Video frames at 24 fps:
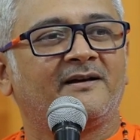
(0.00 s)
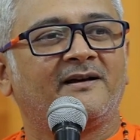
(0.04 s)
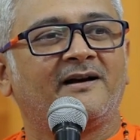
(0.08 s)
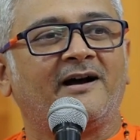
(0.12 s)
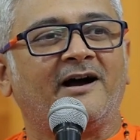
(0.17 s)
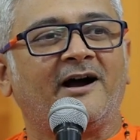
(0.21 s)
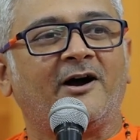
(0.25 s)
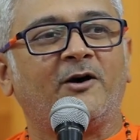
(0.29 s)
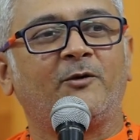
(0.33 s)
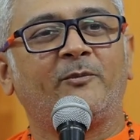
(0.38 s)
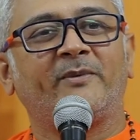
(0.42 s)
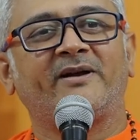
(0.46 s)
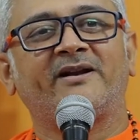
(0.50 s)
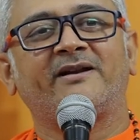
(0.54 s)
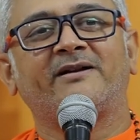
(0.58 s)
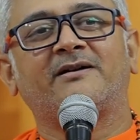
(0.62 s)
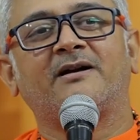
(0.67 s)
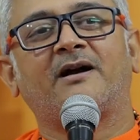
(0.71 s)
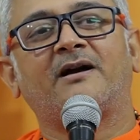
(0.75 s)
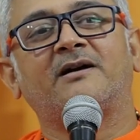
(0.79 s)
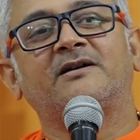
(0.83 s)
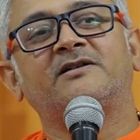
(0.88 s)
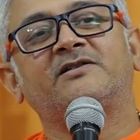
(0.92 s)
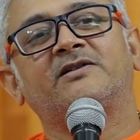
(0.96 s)
How many
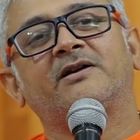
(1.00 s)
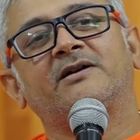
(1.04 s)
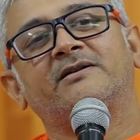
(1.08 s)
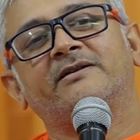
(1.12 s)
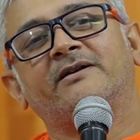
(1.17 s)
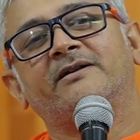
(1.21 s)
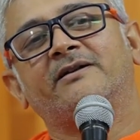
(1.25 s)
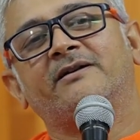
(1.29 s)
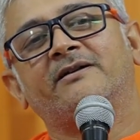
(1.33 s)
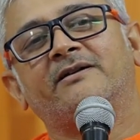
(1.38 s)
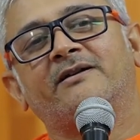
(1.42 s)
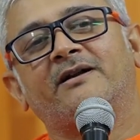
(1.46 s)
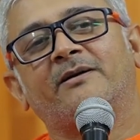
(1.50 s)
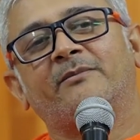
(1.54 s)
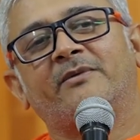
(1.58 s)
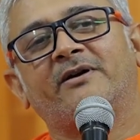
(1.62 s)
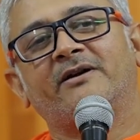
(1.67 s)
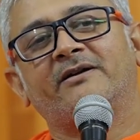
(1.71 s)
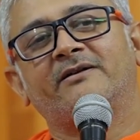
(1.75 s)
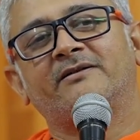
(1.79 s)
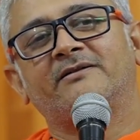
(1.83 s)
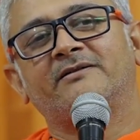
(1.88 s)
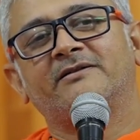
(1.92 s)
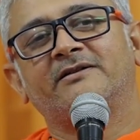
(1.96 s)
kands are there in
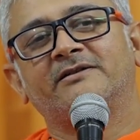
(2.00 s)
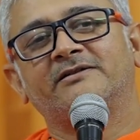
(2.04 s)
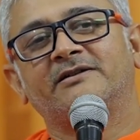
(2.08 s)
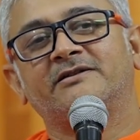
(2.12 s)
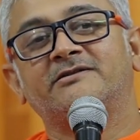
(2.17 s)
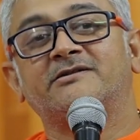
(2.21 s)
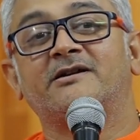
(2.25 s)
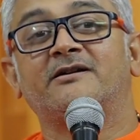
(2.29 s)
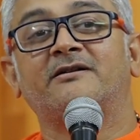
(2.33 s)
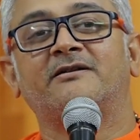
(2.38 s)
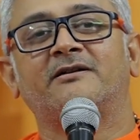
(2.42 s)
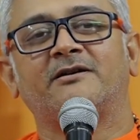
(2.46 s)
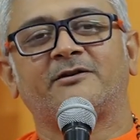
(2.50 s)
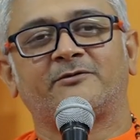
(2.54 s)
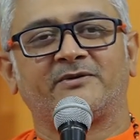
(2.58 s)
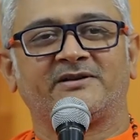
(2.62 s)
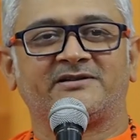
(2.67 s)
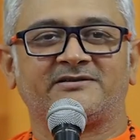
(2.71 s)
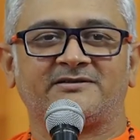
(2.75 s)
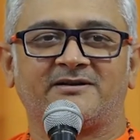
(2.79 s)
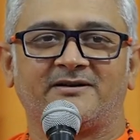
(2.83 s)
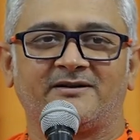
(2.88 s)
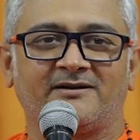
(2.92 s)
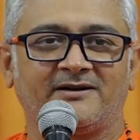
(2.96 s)
Ramayana is a general
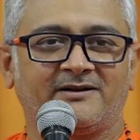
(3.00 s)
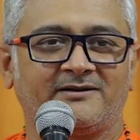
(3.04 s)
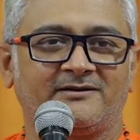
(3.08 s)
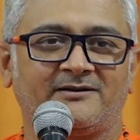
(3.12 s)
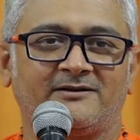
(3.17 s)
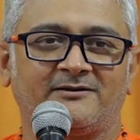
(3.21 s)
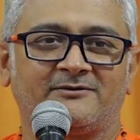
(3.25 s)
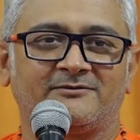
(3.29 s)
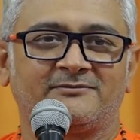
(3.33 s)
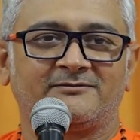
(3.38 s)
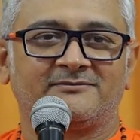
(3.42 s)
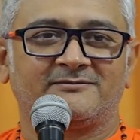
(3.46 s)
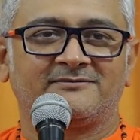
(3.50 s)
question right now.